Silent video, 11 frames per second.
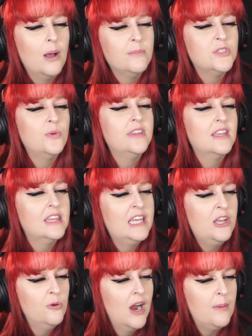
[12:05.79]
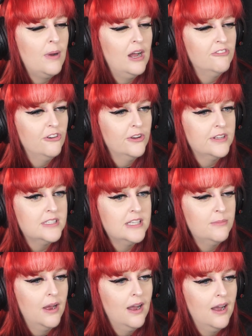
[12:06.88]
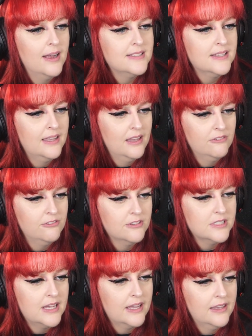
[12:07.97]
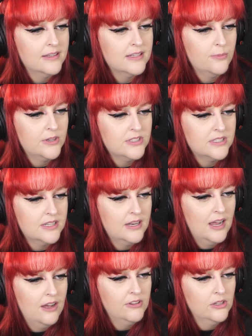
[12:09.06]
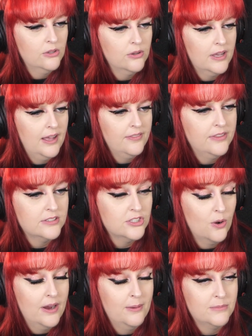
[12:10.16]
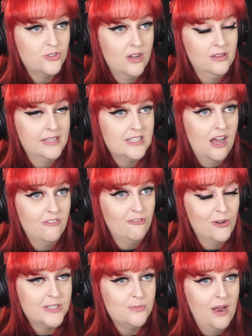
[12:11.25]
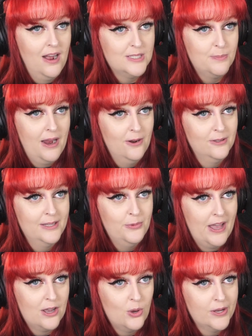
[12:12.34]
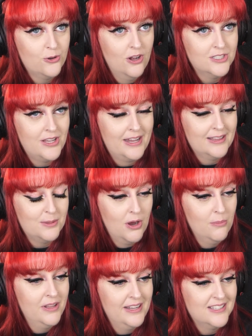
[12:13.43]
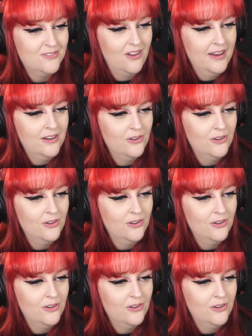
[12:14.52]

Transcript: doing the thing where I'm unfocusing my eyes again for a second and we're just gonna have a look at the, sorry, I'm struggling to unfocus my eyes apparently without going cross-eyed at the moment. It's fine, hold